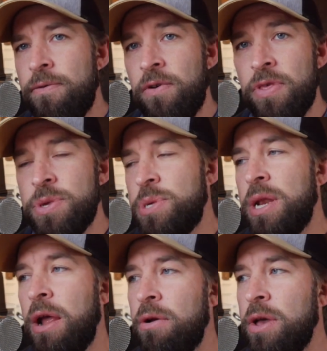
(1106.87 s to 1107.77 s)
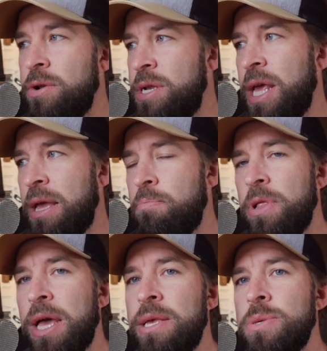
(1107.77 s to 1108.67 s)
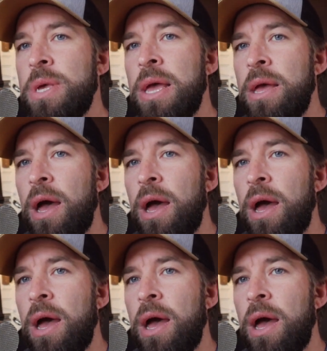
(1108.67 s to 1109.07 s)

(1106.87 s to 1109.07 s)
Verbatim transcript: for this scenario to take place.